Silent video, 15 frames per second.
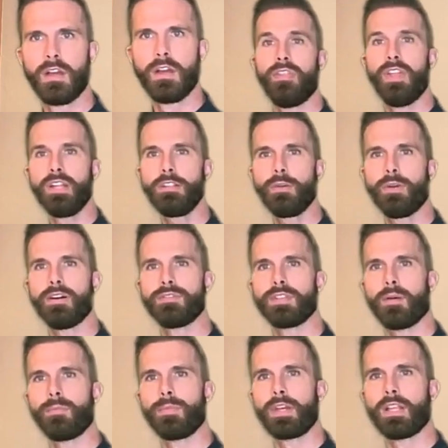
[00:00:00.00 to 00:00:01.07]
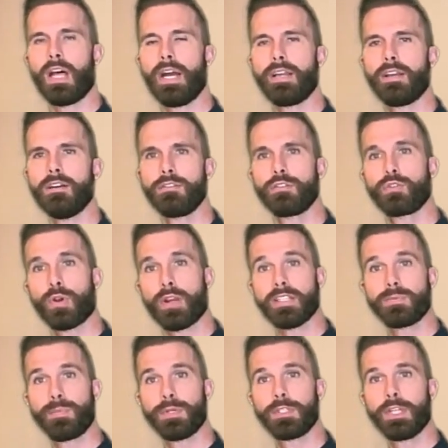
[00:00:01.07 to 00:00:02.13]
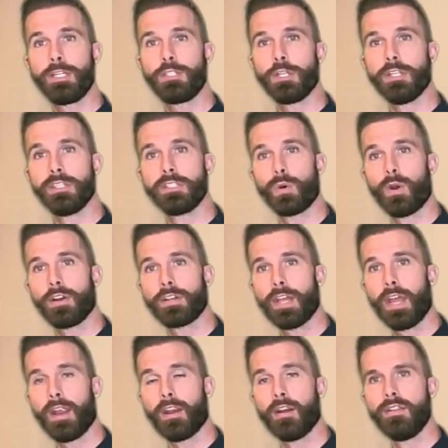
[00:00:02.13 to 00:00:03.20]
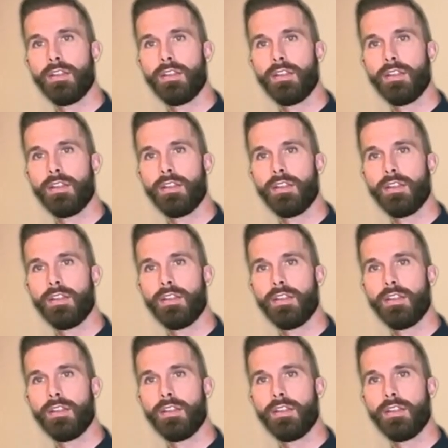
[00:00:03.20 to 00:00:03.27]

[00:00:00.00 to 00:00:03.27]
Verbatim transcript: Then you have something like transportation into our care.